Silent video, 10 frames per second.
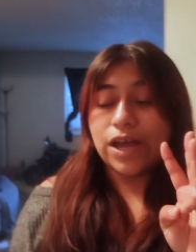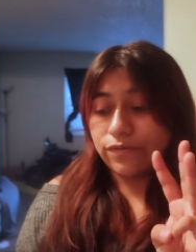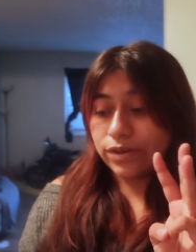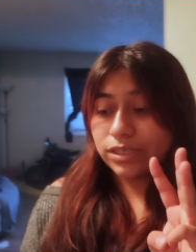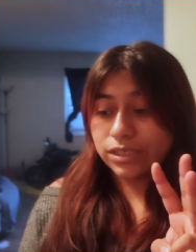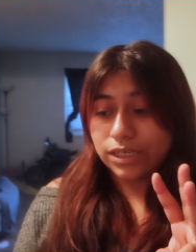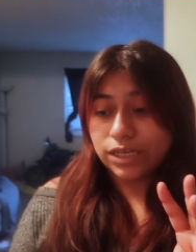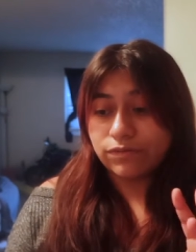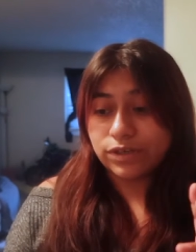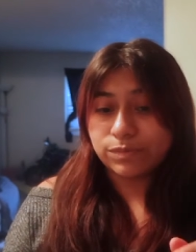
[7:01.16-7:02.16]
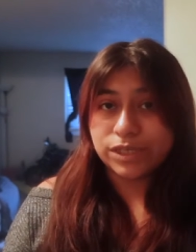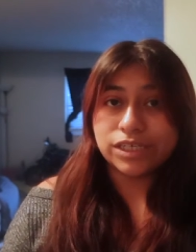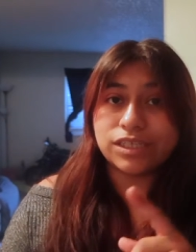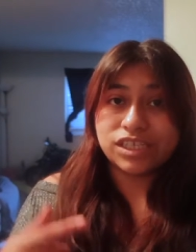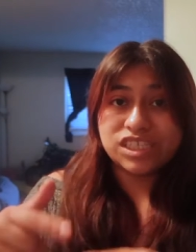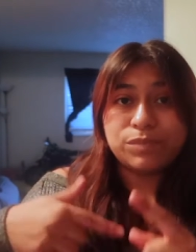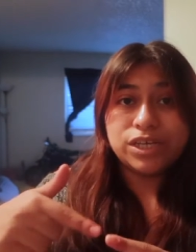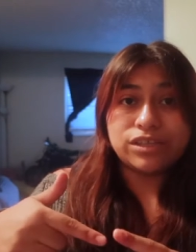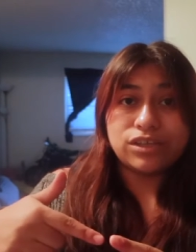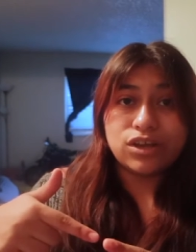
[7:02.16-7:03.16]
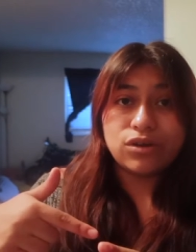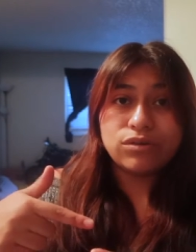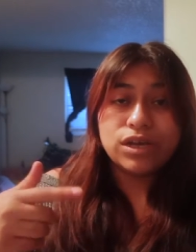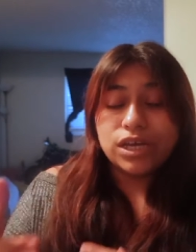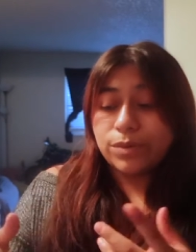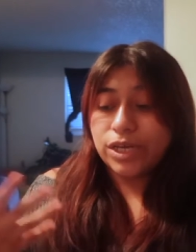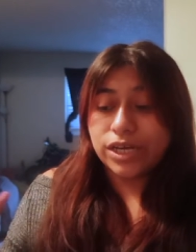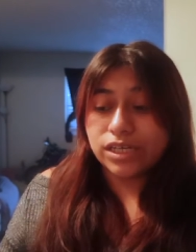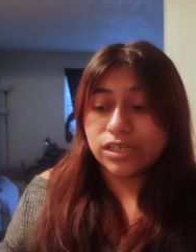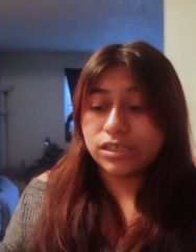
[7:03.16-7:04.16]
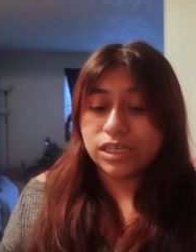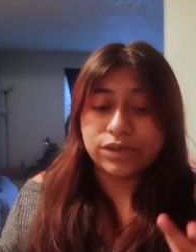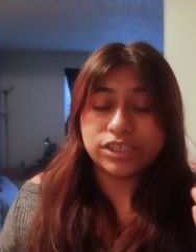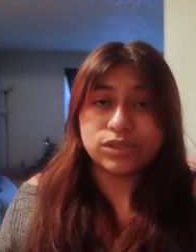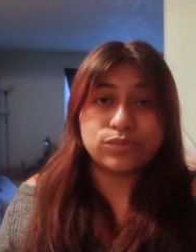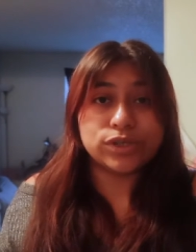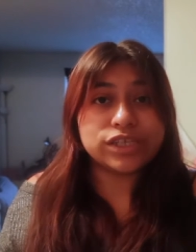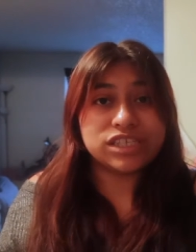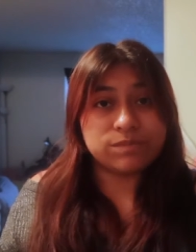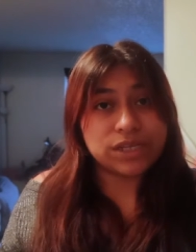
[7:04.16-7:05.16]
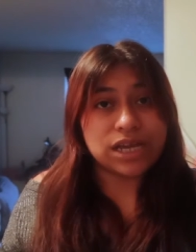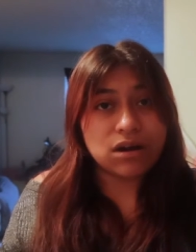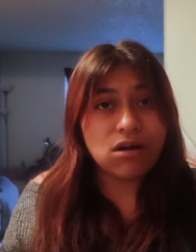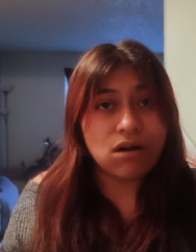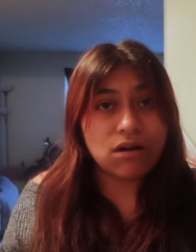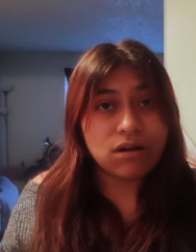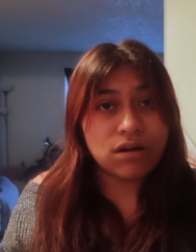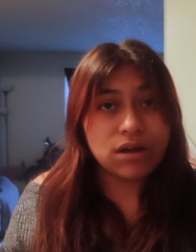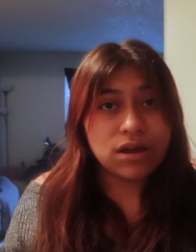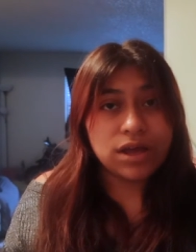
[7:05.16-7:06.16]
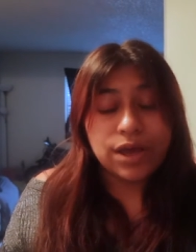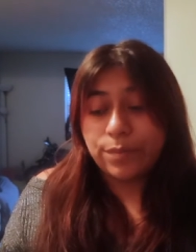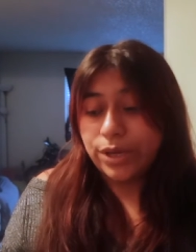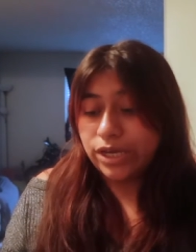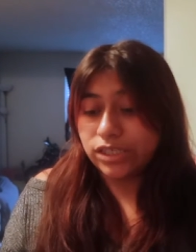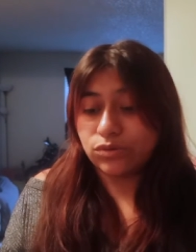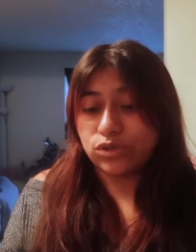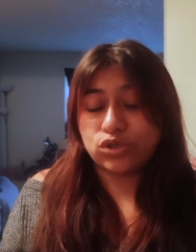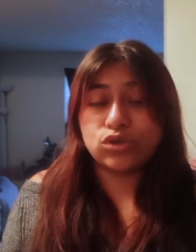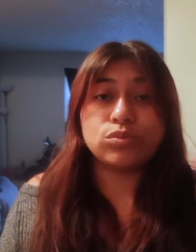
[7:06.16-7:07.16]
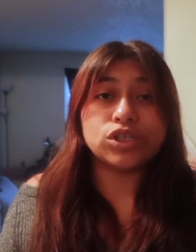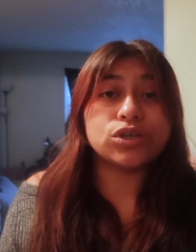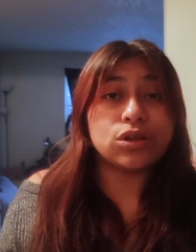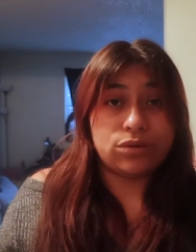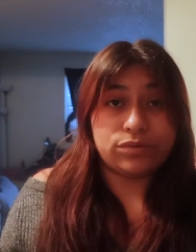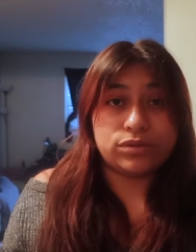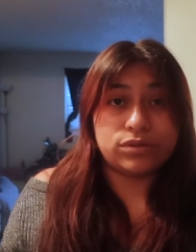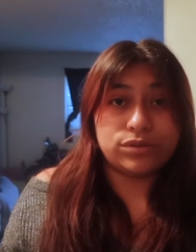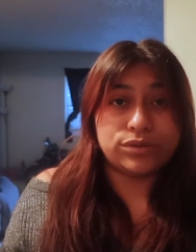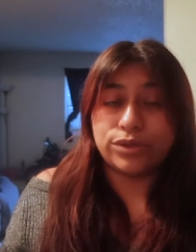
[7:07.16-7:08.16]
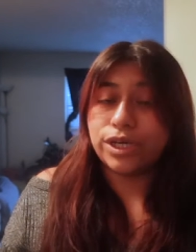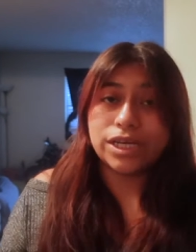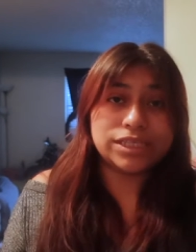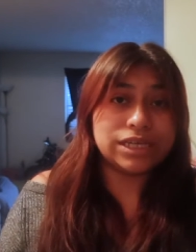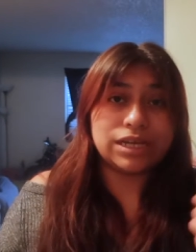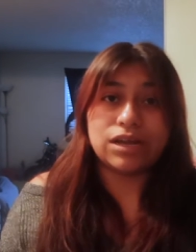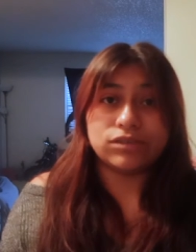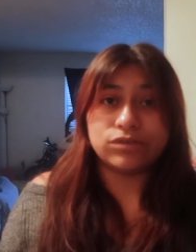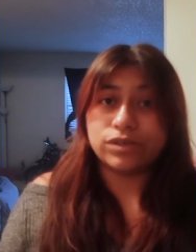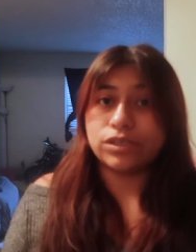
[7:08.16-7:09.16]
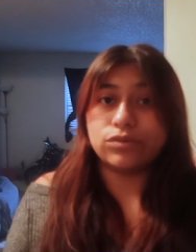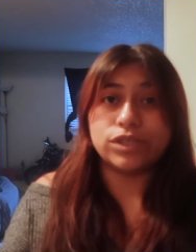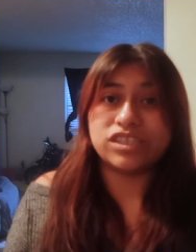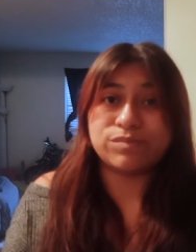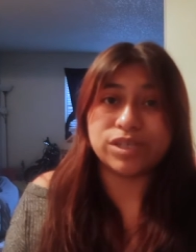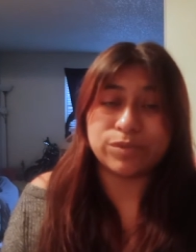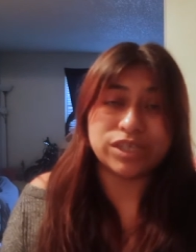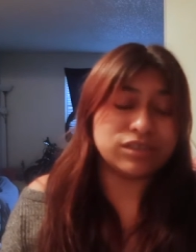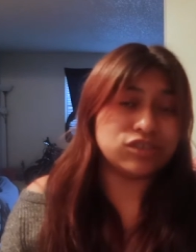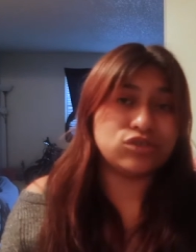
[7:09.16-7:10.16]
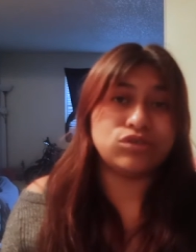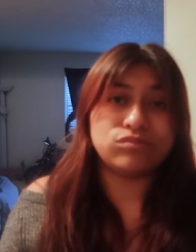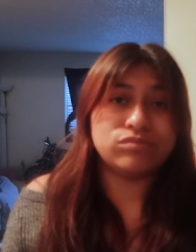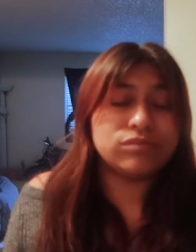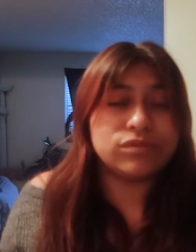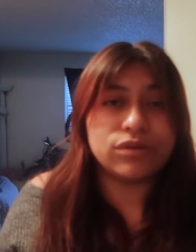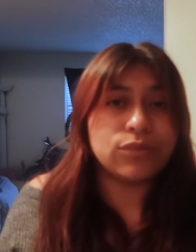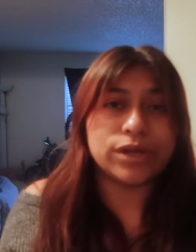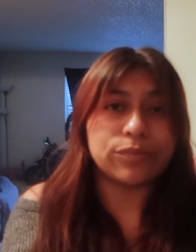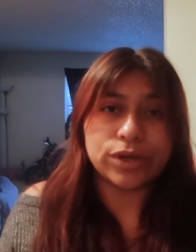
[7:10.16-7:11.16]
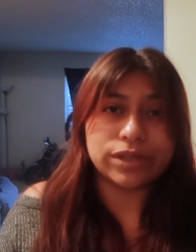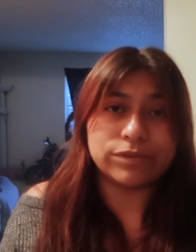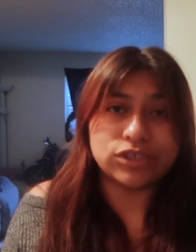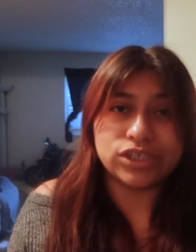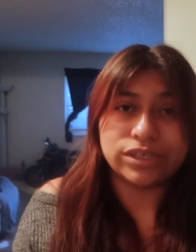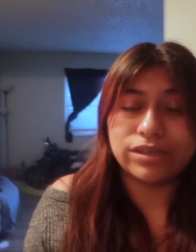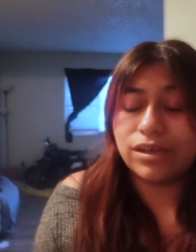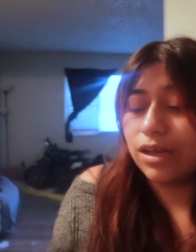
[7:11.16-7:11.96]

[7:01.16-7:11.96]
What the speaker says: I've received was because of the spin, you know, because it just wouldn't spin at all because there was too much clothes. So you gotta take it out so it can do its spin, because you don't want to break the machine.